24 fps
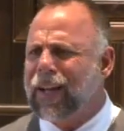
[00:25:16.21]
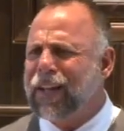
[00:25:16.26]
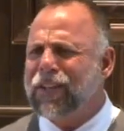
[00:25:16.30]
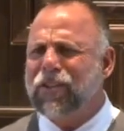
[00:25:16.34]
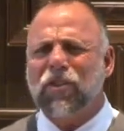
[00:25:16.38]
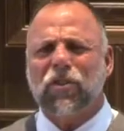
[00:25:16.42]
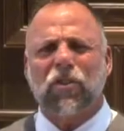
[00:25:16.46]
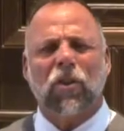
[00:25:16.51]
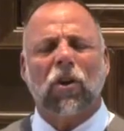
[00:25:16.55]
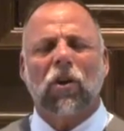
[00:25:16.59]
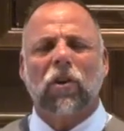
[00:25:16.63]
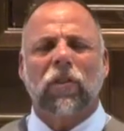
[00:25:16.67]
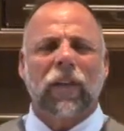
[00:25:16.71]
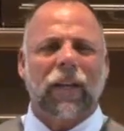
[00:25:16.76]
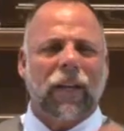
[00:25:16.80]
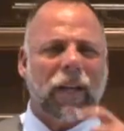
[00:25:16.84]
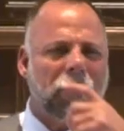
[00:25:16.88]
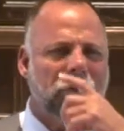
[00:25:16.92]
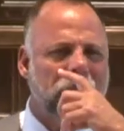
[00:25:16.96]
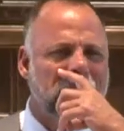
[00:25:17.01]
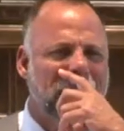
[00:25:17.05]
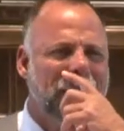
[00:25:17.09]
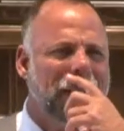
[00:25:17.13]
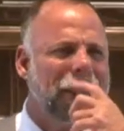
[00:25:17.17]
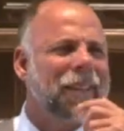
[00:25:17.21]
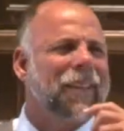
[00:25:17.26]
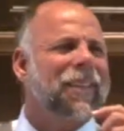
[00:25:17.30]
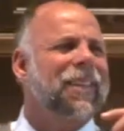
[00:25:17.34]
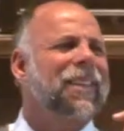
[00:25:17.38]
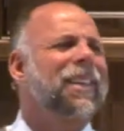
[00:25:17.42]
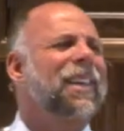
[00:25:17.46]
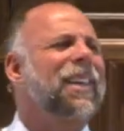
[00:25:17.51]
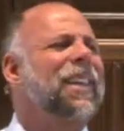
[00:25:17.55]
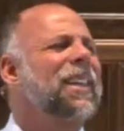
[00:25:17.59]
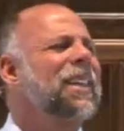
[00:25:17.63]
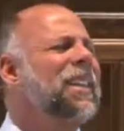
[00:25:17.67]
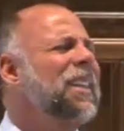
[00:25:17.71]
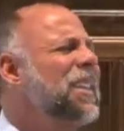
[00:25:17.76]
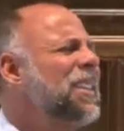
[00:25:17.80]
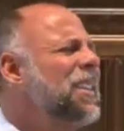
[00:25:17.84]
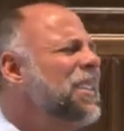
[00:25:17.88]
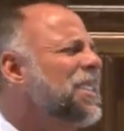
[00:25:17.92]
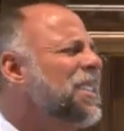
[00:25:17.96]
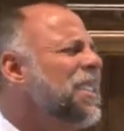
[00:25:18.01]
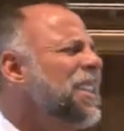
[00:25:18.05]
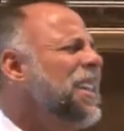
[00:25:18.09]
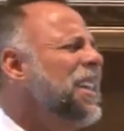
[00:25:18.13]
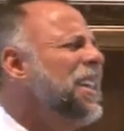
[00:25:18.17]
And I just heard that and I was like, kidney
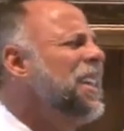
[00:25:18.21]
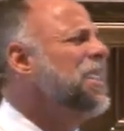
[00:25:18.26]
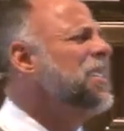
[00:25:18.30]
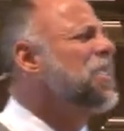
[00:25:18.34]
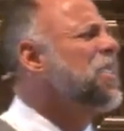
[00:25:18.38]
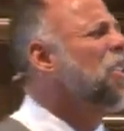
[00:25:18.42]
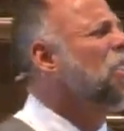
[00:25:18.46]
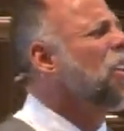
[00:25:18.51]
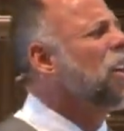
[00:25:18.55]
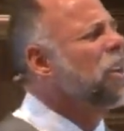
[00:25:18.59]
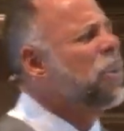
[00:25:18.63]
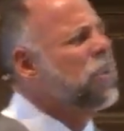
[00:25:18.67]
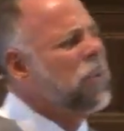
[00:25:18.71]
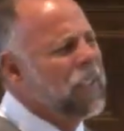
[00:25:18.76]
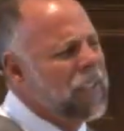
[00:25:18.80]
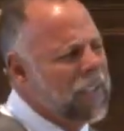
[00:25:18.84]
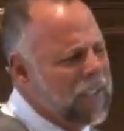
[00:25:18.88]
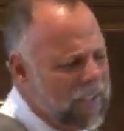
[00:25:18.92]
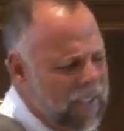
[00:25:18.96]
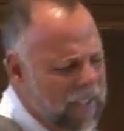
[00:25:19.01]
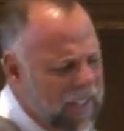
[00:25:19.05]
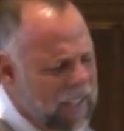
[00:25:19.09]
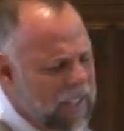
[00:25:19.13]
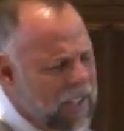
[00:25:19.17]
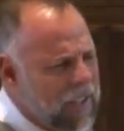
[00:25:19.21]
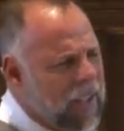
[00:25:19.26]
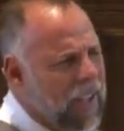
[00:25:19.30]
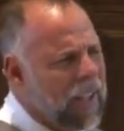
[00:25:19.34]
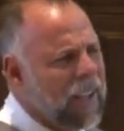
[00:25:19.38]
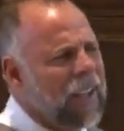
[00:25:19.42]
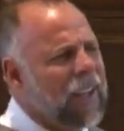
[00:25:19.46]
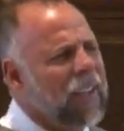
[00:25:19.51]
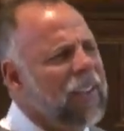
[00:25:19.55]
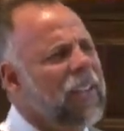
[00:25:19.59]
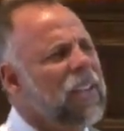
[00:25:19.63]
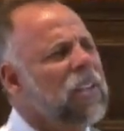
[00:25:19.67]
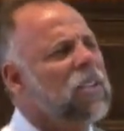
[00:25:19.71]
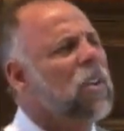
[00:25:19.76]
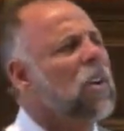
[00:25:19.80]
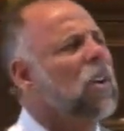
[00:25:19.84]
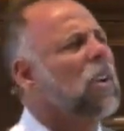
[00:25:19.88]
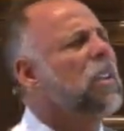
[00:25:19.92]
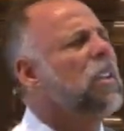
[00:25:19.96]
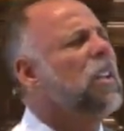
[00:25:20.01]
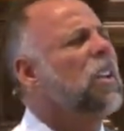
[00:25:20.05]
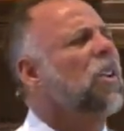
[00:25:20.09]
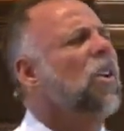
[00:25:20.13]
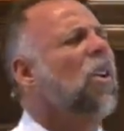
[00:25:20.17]
disease, artery disease. These
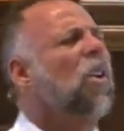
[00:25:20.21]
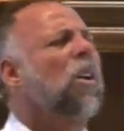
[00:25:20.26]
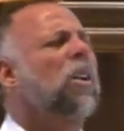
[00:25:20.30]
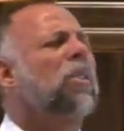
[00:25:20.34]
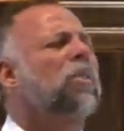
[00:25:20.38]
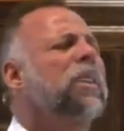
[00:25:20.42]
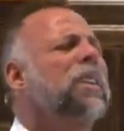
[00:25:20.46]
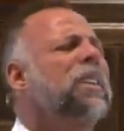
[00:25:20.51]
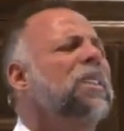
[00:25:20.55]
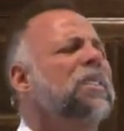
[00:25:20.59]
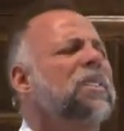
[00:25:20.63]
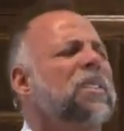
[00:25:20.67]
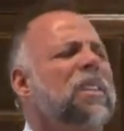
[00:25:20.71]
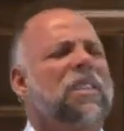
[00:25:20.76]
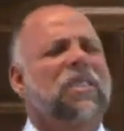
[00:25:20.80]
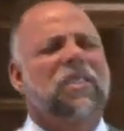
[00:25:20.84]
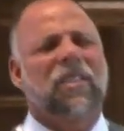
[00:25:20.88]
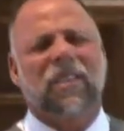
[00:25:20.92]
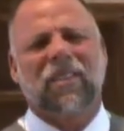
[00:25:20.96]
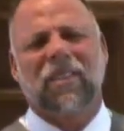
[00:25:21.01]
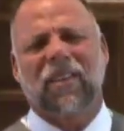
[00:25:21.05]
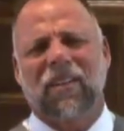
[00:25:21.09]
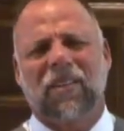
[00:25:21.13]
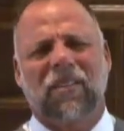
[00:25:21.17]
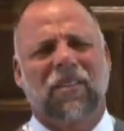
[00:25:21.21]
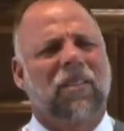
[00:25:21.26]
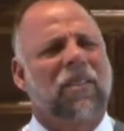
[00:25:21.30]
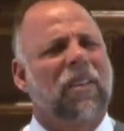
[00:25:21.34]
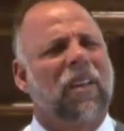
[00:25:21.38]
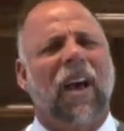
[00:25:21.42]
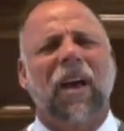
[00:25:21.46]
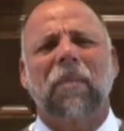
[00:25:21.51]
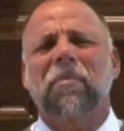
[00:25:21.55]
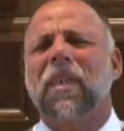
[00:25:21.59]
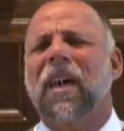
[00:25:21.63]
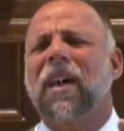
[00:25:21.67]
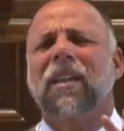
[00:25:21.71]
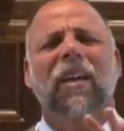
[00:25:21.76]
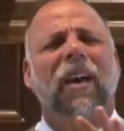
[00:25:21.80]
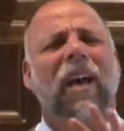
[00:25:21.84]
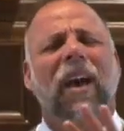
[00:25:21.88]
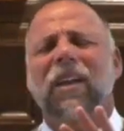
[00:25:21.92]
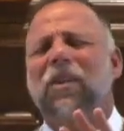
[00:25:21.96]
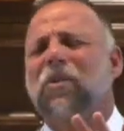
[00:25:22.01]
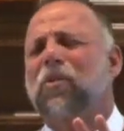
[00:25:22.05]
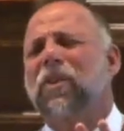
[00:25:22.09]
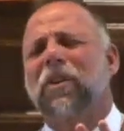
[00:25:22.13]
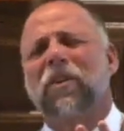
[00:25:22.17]
aren't, you know, artery disease and I'm
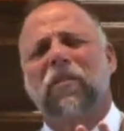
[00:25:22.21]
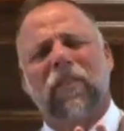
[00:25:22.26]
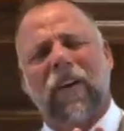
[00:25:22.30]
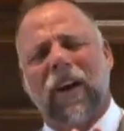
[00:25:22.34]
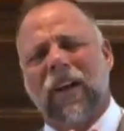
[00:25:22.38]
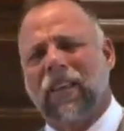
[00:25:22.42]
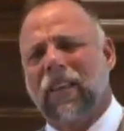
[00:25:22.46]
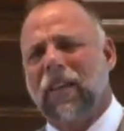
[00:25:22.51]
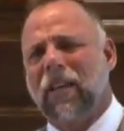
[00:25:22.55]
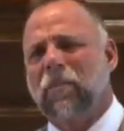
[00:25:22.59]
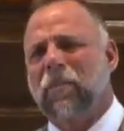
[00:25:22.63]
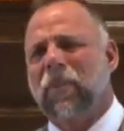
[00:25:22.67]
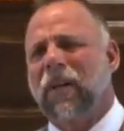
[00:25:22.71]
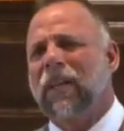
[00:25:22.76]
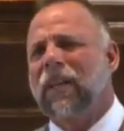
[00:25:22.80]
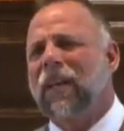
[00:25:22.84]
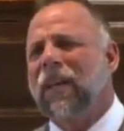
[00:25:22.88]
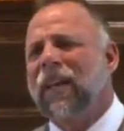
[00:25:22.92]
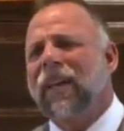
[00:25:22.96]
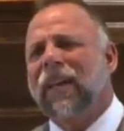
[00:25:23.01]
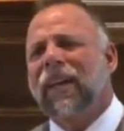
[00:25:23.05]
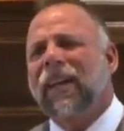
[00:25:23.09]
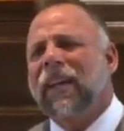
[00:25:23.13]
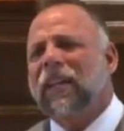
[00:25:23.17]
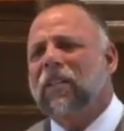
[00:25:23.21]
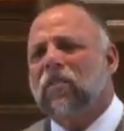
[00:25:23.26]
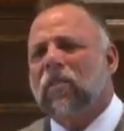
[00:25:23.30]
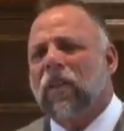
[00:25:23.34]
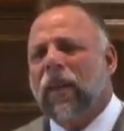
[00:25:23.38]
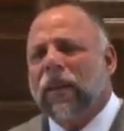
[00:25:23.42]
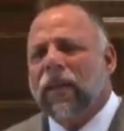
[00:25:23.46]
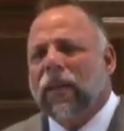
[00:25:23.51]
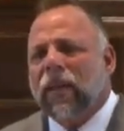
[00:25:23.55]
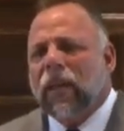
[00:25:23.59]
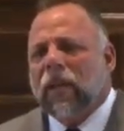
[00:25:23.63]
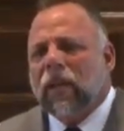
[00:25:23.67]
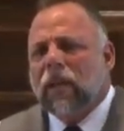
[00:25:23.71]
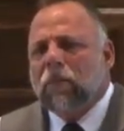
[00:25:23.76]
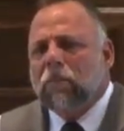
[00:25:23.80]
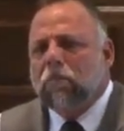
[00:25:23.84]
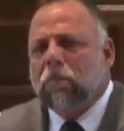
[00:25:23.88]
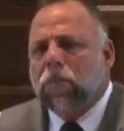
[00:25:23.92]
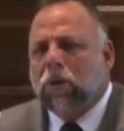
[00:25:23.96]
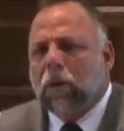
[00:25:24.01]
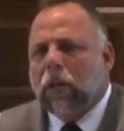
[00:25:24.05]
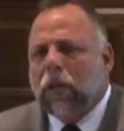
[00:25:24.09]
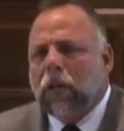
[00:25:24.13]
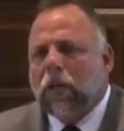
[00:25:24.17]
not, I don't want a violin, but it's like it
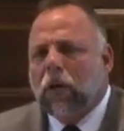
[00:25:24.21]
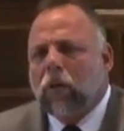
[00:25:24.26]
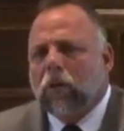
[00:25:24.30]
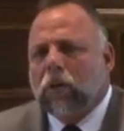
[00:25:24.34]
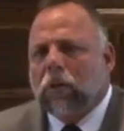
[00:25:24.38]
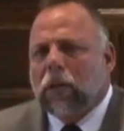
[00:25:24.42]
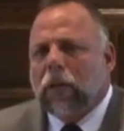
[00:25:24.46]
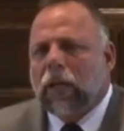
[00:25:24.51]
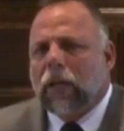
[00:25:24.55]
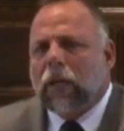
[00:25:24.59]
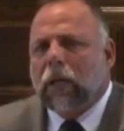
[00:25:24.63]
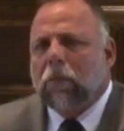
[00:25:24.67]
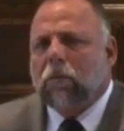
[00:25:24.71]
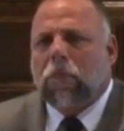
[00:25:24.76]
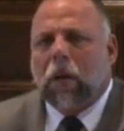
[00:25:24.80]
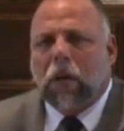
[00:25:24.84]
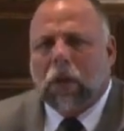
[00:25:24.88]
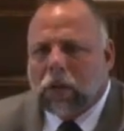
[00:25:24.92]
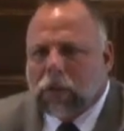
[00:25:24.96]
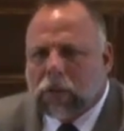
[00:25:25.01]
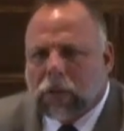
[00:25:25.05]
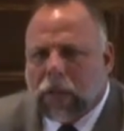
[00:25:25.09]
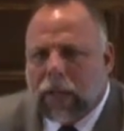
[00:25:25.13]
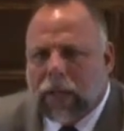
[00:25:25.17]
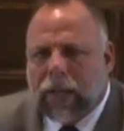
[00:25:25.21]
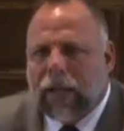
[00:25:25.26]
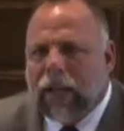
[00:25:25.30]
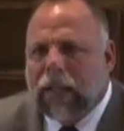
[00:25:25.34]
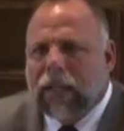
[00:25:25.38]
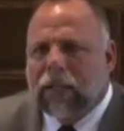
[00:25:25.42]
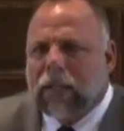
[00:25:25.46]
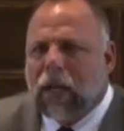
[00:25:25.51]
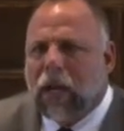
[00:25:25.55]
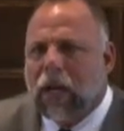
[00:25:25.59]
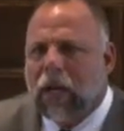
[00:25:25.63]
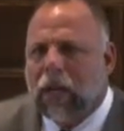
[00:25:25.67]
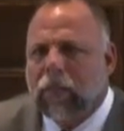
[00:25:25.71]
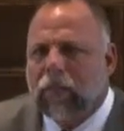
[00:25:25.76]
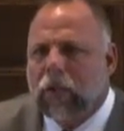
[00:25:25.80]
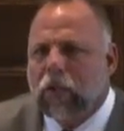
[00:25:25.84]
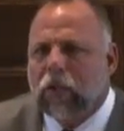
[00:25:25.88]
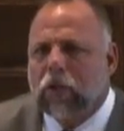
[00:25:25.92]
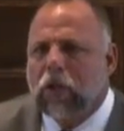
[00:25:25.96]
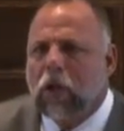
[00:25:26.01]
could, you know, it could burst at any time.